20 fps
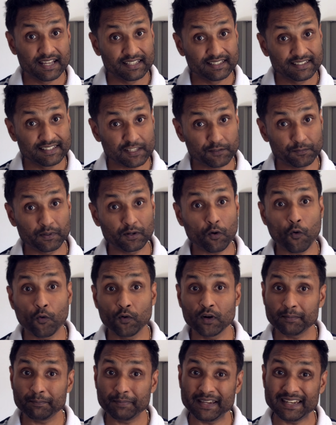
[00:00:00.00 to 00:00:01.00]
This will
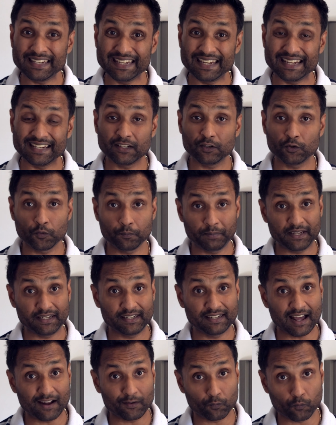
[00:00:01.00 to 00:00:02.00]
only be needed to be
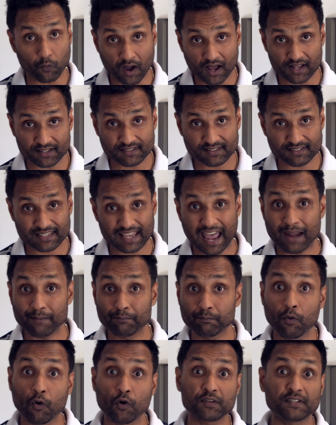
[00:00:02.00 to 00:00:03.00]
done once
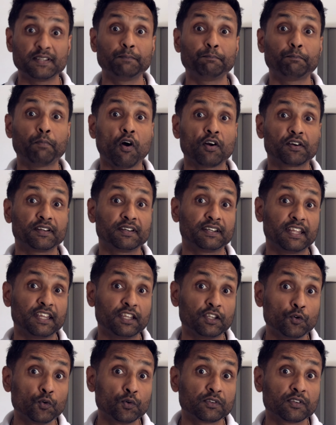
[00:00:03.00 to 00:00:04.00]
and most importantly
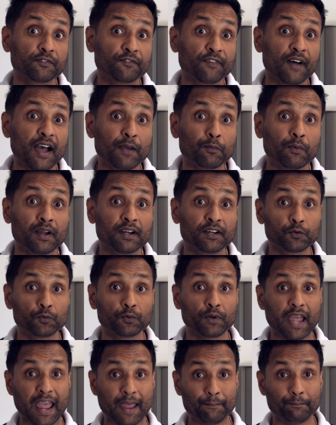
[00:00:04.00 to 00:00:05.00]
use a
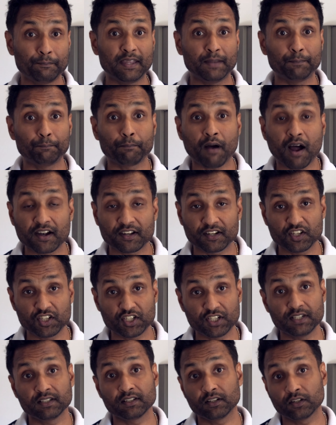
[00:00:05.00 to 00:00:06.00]
512 MB
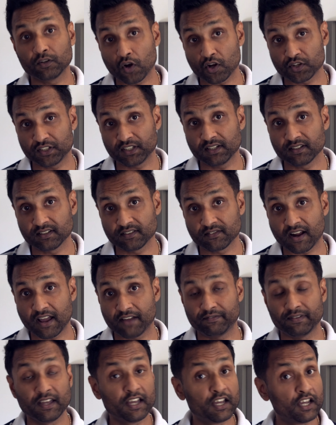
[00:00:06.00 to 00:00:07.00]
partitioned logical
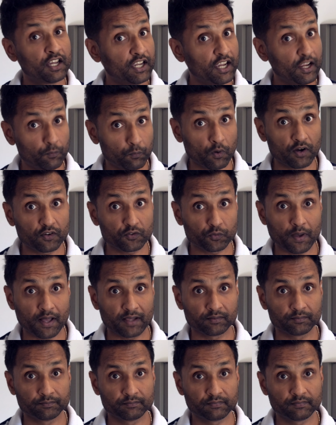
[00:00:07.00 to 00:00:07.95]
drive. It works well.